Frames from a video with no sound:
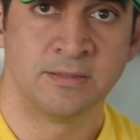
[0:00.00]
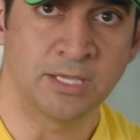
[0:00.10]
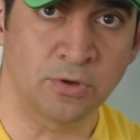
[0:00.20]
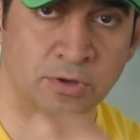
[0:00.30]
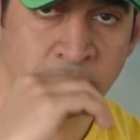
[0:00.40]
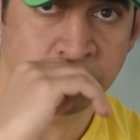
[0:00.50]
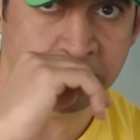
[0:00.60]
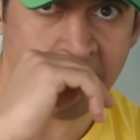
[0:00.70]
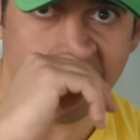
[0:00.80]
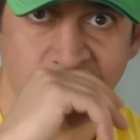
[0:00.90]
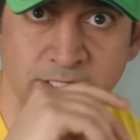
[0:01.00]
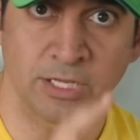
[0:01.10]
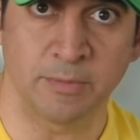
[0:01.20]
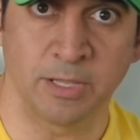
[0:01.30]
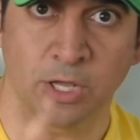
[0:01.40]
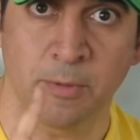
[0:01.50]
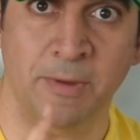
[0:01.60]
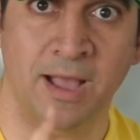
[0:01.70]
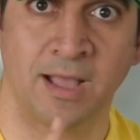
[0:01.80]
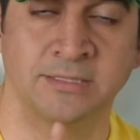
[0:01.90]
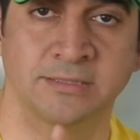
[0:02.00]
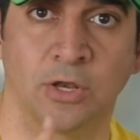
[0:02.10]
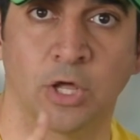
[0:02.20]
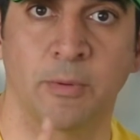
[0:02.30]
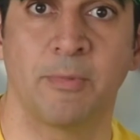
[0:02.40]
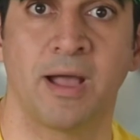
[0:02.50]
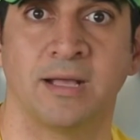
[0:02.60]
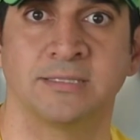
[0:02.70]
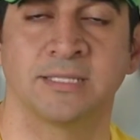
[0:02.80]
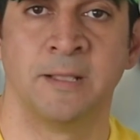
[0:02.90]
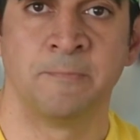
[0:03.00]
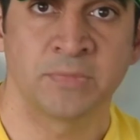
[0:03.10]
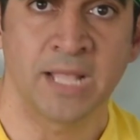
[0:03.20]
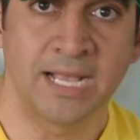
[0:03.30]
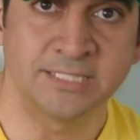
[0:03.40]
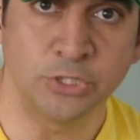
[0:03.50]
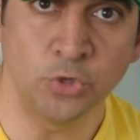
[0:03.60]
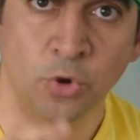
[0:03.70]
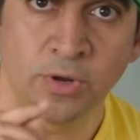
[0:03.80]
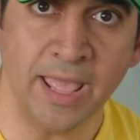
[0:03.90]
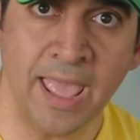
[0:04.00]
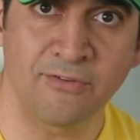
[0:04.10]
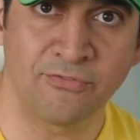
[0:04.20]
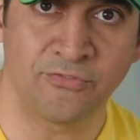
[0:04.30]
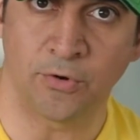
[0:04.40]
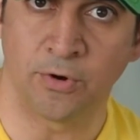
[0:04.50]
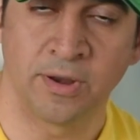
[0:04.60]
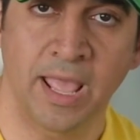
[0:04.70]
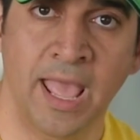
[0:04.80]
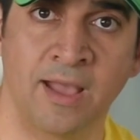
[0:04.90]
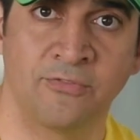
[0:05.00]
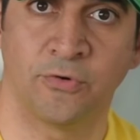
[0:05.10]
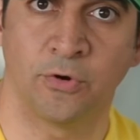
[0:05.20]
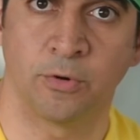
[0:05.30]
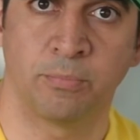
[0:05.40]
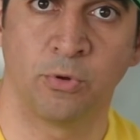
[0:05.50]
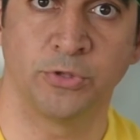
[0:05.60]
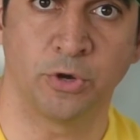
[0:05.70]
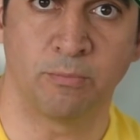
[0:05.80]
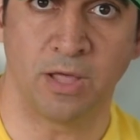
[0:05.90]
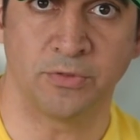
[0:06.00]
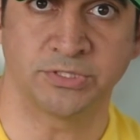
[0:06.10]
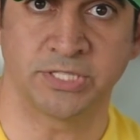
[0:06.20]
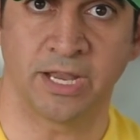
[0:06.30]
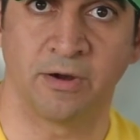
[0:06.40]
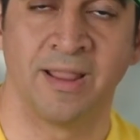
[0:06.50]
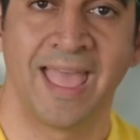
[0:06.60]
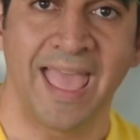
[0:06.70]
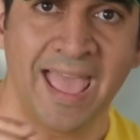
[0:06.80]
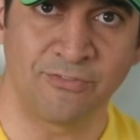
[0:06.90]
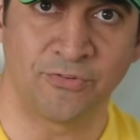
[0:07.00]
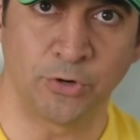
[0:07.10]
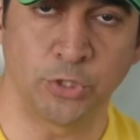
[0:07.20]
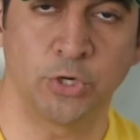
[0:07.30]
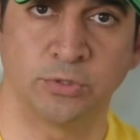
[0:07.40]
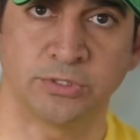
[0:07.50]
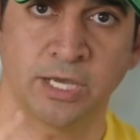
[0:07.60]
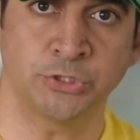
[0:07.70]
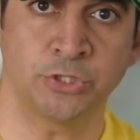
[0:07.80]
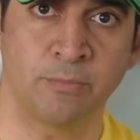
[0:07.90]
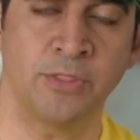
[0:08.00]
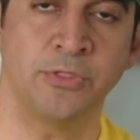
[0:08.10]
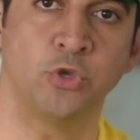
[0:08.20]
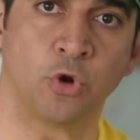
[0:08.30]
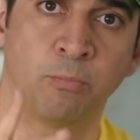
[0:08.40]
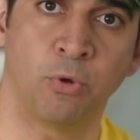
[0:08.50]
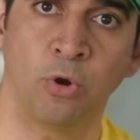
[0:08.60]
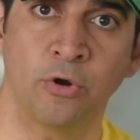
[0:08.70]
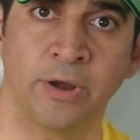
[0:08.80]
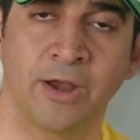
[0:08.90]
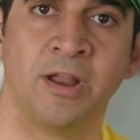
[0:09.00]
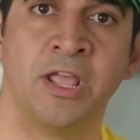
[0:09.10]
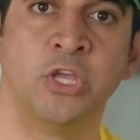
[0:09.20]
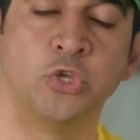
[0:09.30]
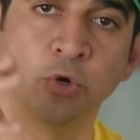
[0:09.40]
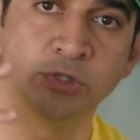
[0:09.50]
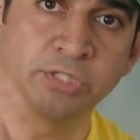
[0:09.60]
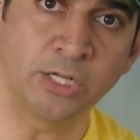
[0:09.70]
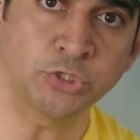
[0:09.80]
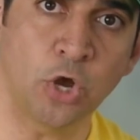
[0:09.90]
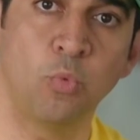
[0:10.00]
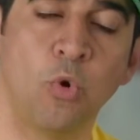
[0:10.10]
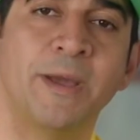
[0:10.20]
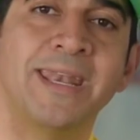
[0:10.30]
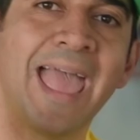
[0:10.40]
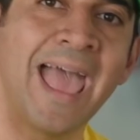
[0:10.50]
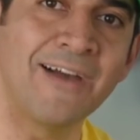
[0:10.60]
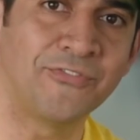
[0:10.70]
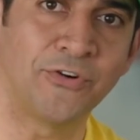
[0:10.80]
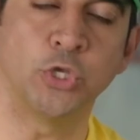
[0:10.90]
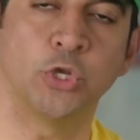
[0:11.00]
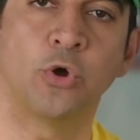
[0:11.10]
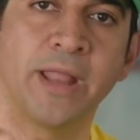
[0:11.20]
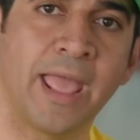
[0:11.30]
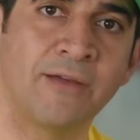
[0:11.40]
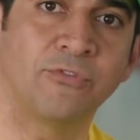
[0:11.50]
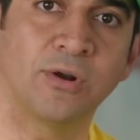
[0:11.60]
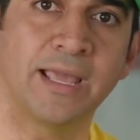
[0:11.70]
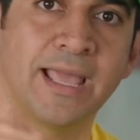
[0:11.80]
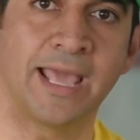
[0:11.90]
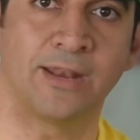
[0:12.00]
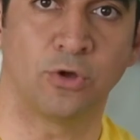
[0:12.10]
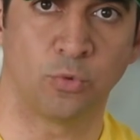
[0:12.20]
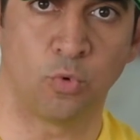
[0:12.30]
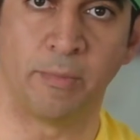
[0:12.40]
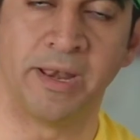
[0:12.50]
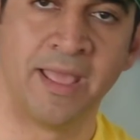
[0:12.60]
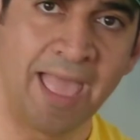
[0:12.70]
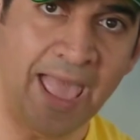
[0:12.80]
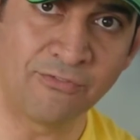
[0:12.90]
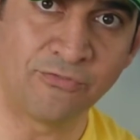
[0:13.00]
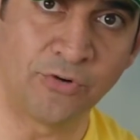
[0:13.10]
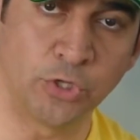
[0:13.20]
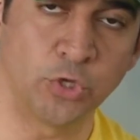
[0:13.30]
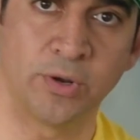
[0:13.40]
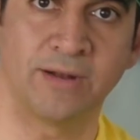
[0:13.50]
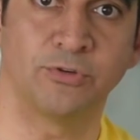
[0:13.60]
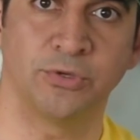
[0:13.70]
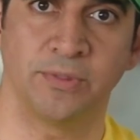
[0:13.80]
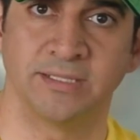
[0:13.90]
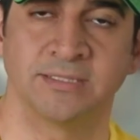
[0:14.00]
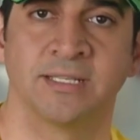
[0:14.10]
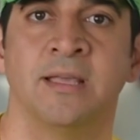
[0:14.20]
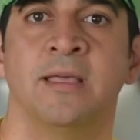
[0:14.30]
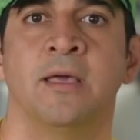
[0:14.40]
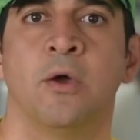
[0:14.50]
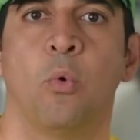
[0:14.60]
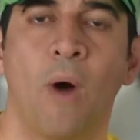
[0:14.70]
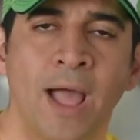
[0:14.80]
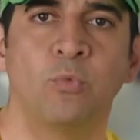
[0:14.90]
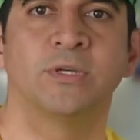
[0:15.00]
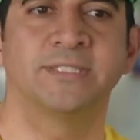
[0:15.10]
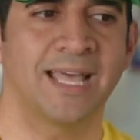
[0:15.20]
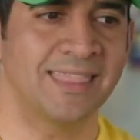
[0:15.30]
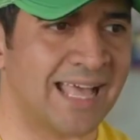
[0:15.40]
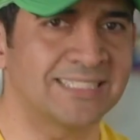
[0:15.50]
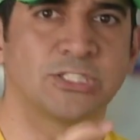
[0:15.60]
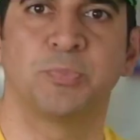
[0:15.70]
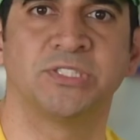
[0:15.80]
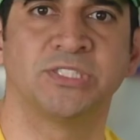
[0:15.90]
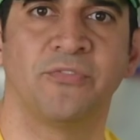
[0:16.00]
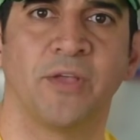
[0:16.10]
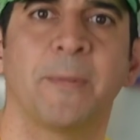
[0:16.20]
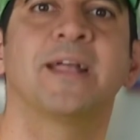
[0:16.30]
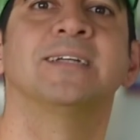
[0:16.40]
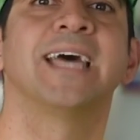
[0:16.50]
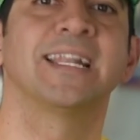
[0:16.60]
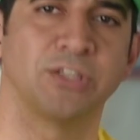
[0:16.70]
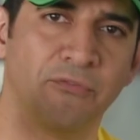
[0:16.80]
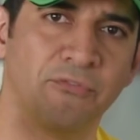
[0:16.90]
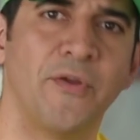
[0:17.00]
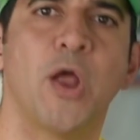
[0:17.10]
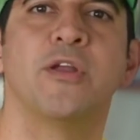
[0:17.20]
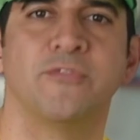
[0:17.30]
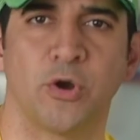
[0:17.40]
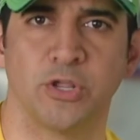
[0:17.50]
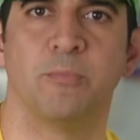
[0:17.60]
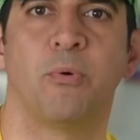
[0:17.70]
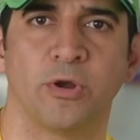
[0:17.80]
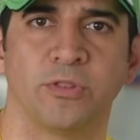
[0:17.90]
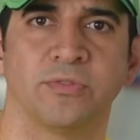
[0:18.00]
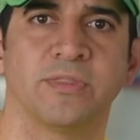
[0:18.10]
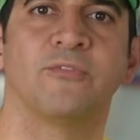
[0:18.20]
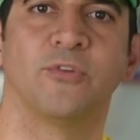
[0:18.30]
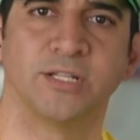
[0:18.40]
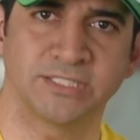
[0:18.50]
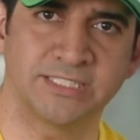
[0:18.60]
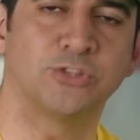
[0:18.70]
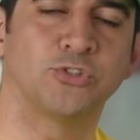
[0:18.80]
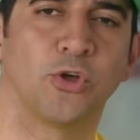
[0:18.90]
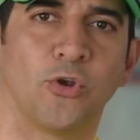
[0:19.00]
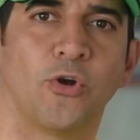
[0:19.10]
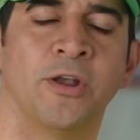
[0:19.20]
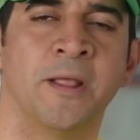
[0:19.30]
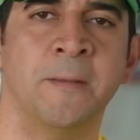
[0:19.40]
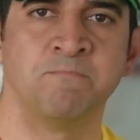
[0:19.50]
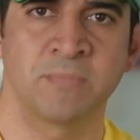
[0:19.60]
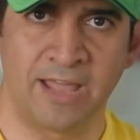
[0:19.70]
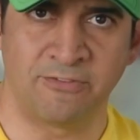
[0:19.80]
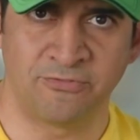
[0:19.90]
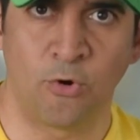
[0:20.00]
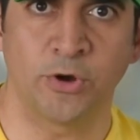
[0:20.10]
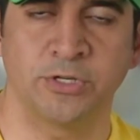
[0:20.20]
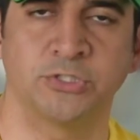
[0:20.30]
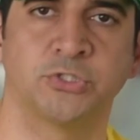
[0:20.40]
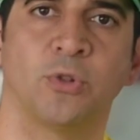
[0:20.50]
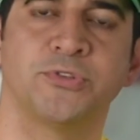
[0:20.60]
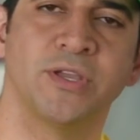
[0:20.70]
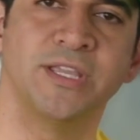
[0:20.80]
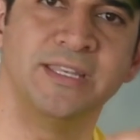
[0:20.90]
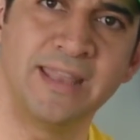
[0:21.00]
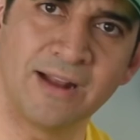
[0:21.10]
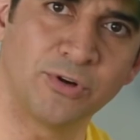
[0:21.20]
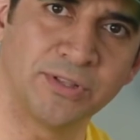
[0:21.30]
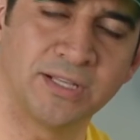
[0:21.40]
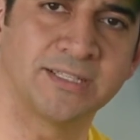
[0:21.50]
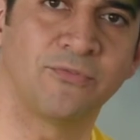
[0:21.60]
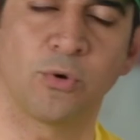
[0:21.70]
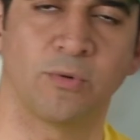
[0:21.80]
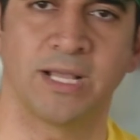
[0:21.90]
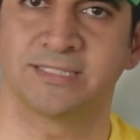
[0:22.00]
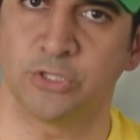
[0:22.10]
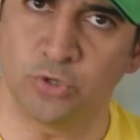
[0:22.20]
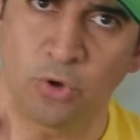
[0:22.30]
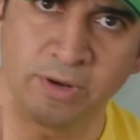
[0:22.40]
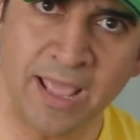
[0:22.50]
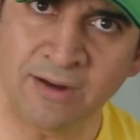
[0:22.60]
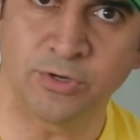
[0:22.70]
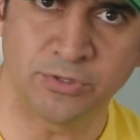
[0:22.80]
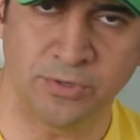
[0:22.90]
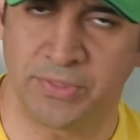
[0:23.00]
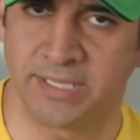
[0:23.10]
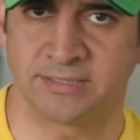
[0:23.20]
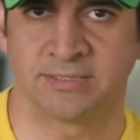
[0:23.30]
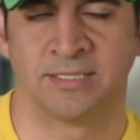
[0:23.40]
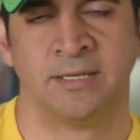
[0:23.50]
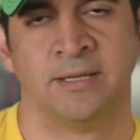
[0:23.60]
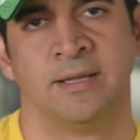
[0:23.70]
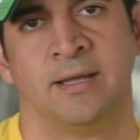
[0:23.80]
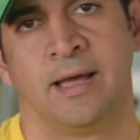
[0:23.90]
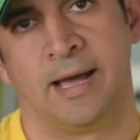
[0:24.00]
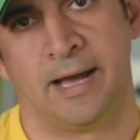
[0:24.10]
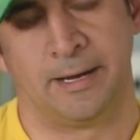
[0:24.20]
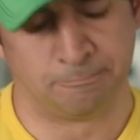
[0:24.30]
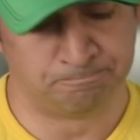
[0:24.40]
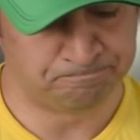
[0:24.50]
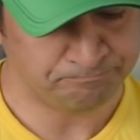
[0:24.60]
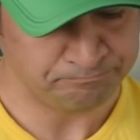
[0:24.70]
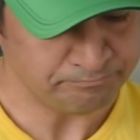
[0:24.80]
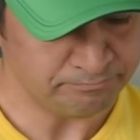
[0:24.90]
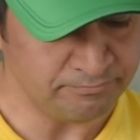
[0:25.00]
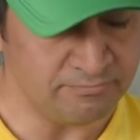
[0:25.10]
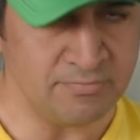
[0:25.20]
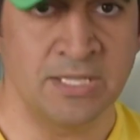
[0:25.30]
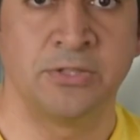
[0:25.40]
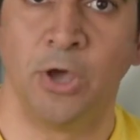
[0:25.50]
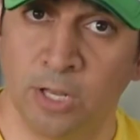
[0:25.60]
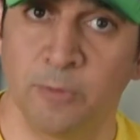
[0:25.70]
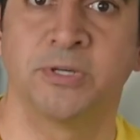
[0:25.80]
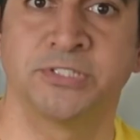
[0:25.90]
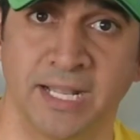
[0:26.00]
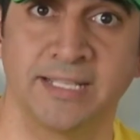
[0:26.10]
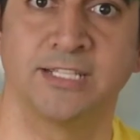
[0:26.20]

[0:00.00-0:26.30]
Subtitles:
Tico comes aside. I said, look at me in my eyes, look at me in my eyes. I said, you don't ever, ever pull your mother's hair. Ever. You don't touch your mother, you don't pull her hair, you don't touch a woman, ever. You don't ever lay a hand on a woman, ever. You don't ever do this. Why was that specific? Because that is a very, very important thing for this kid to learn at 4 years old, so he never does that for the rest. I said, you don't ever do this. The only person that